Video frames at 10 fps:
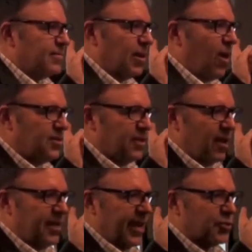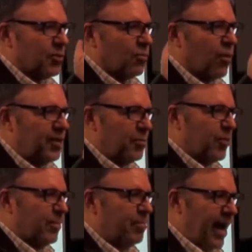Lawns not natural. What you
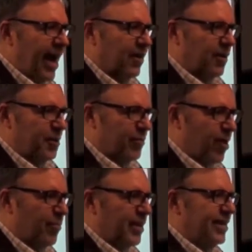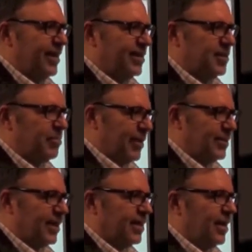put back on your property that isn't
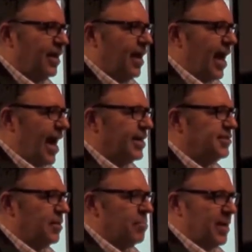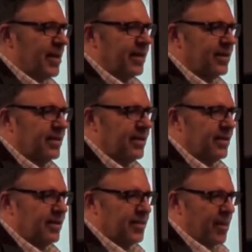building has to mimic
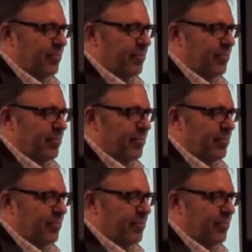the